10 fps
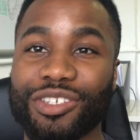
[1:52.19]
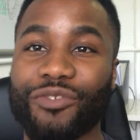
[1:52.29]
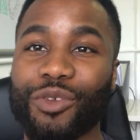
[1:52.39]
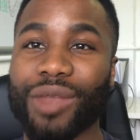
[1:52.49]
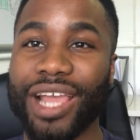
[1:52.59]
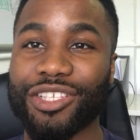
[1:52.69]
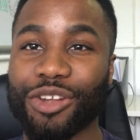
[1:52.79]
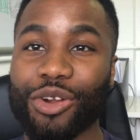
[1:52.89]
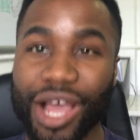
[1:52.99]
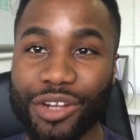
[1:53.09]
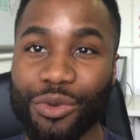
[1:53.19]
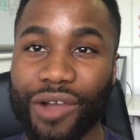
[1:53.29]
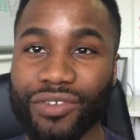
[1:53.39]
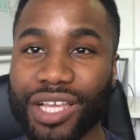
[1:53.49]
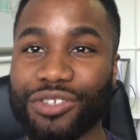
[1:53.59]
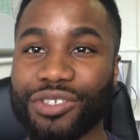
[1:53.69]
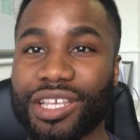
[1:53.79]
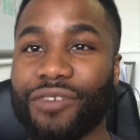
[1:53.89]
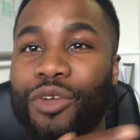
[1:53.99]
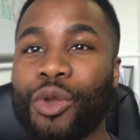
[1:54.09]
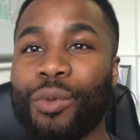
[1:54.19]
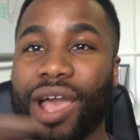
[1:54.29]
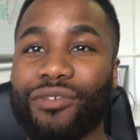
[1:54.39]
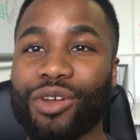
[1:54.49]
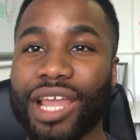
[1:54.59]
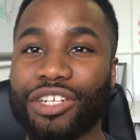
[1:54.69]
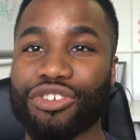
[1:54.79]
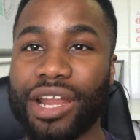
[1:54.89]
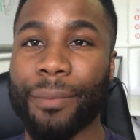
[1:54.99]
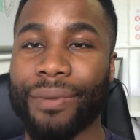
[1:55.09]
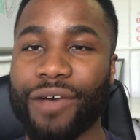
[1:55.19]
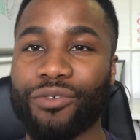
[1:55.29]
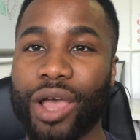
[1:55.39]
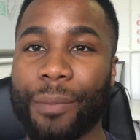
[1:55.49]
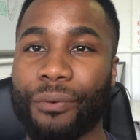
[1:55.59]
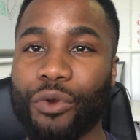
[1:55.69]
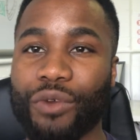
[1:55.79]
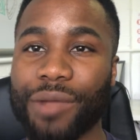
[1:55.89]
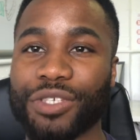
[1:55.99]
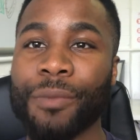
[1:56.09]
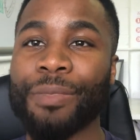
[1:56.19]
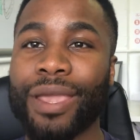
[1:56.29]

If you'd like to learn how to do advertising yourself, we have online training uh, programs.